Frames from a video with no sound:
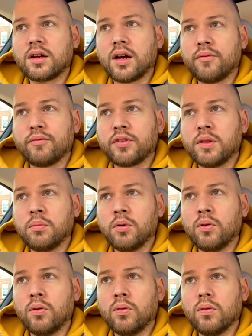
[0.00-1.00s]

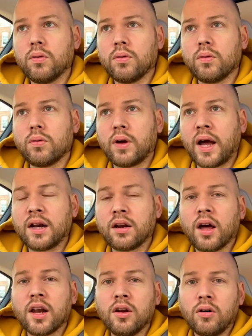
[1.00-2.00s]
comfortable and
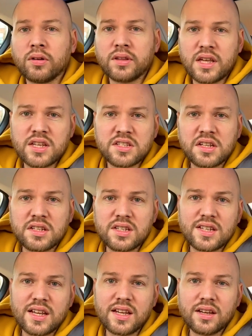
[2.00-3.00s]
like long
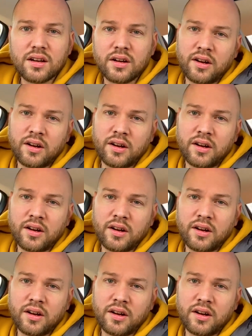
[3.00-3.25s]
distance-y. I